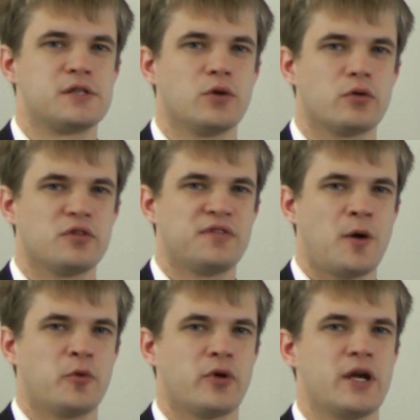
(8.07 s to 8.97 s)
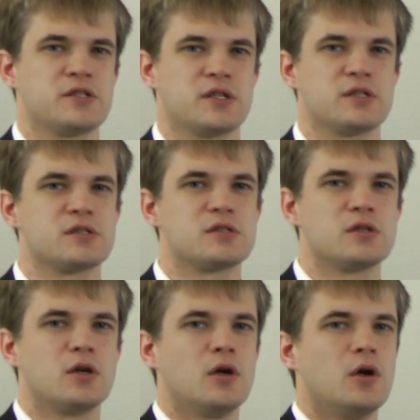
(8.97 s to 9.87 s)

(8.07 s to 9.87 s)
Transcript: is the order of operations.